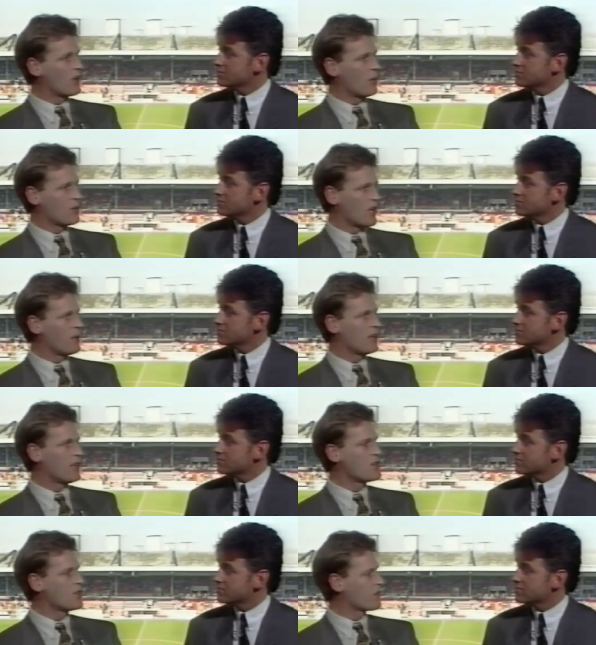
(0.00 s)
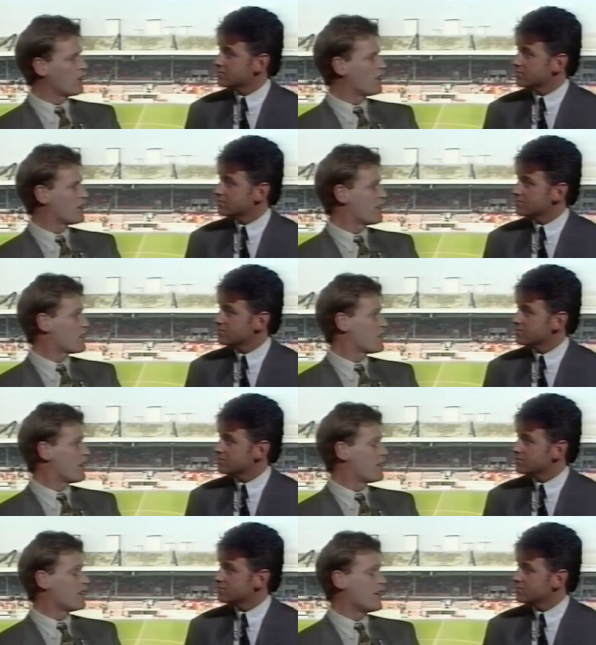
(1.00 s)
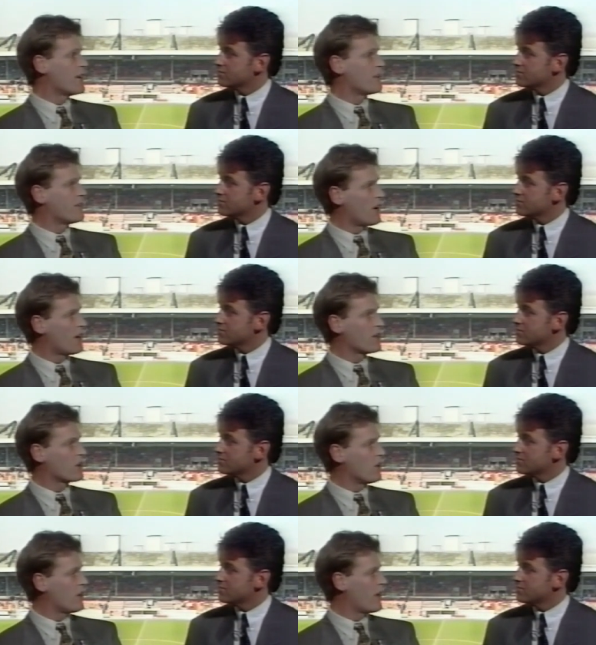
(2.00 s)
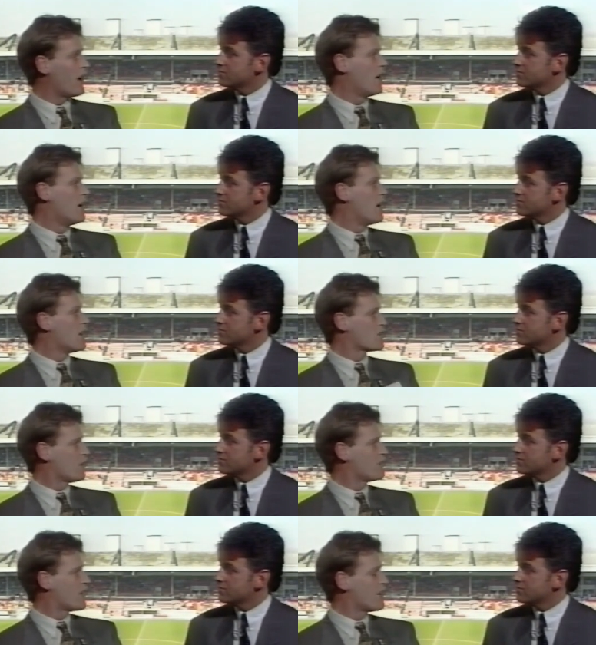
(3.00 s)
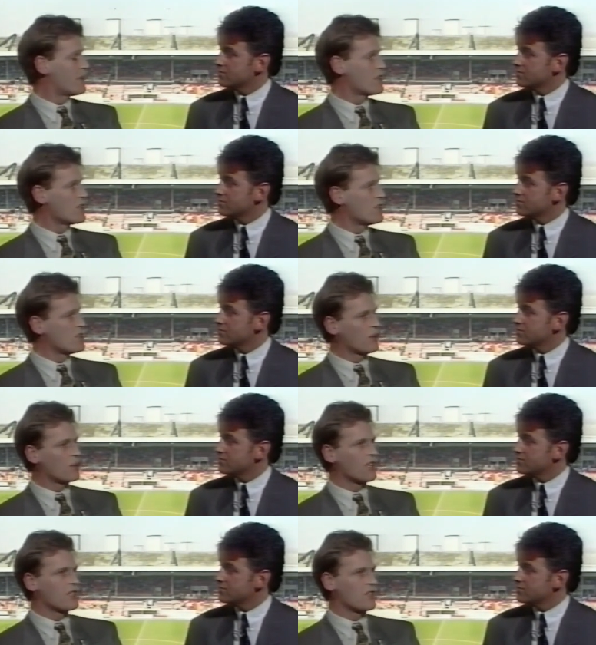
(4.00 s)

Speaker 1: cups nowadays, you've got to have the strength and depth. And if you haven't got that, at some time in the season, you're going to get